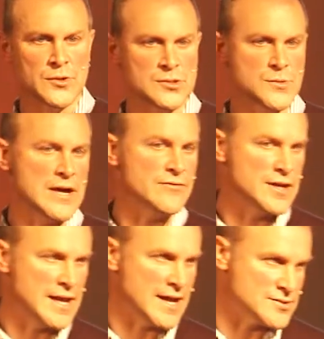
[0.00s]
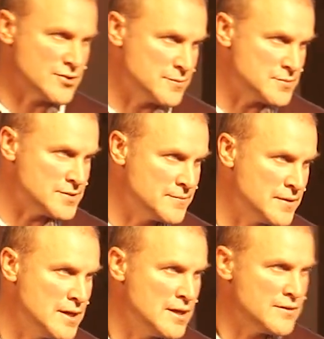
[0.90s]
Paul's, we have connect groups.
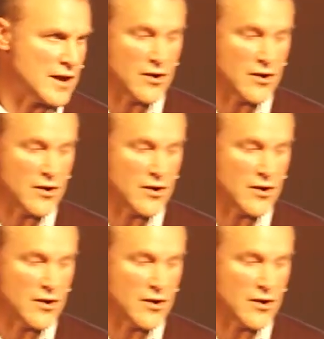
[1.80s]
They